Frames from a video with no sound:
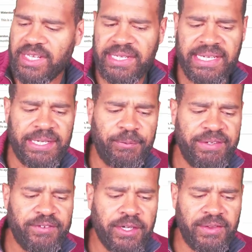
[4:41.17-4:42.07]
here,
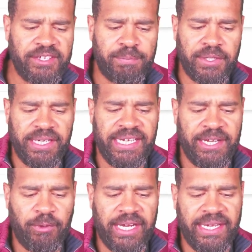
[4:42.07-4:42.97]
we've got this point
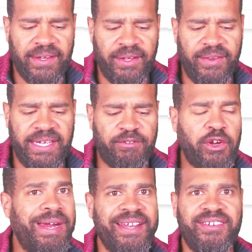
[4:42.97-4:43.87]
here where they've
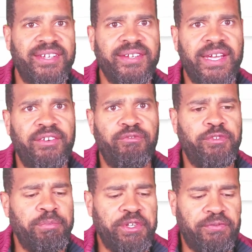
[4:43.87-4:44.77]
corrected and
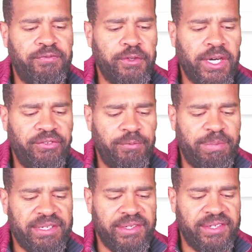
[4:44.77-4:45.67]
removed four hundred
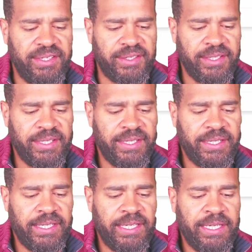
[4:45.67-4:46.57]
businesses
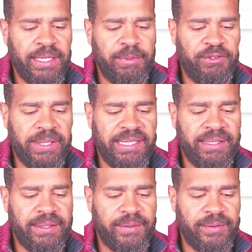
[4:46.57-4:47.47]
between,